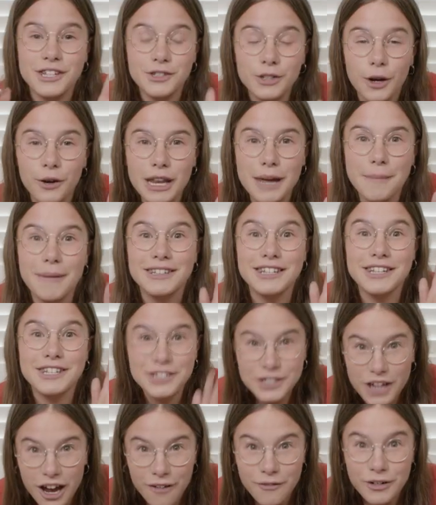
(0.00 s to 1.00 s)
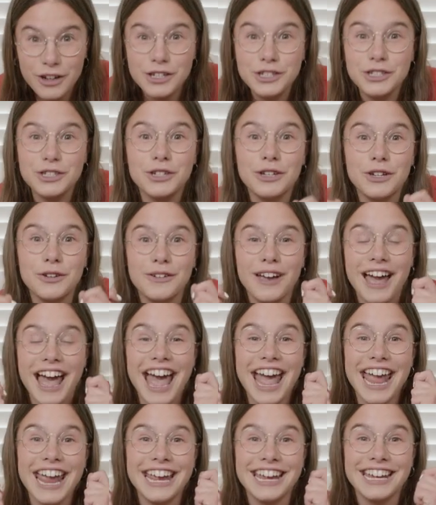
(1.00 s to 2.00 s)
sold him as a servant to
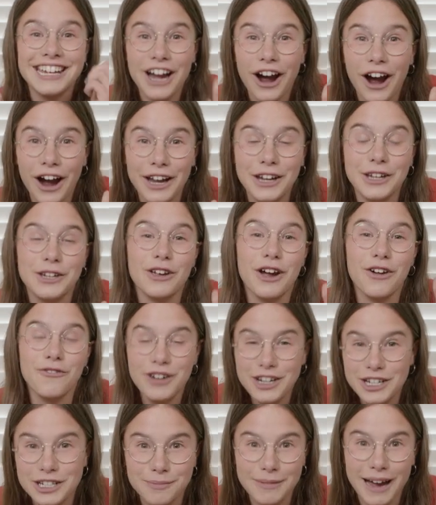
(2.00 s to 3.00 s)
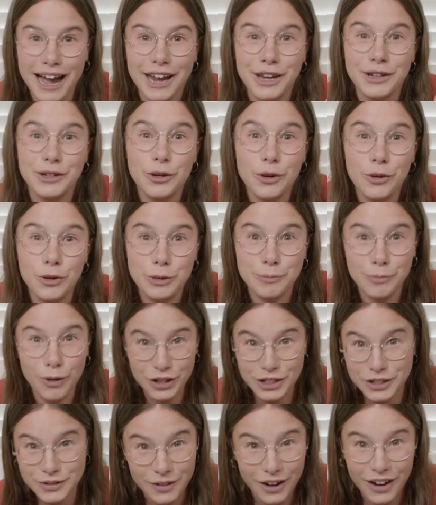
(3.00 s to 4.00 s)
a guy, a rich man called
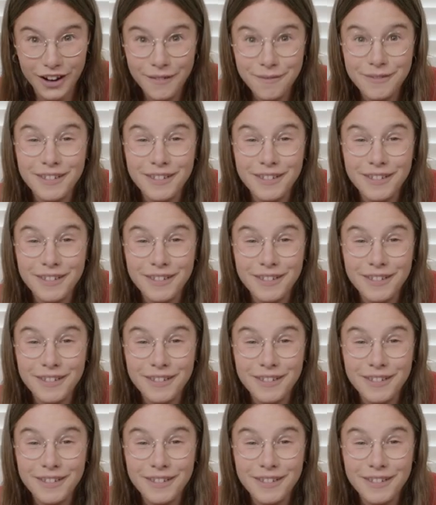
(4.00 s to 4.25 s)
Potiphar.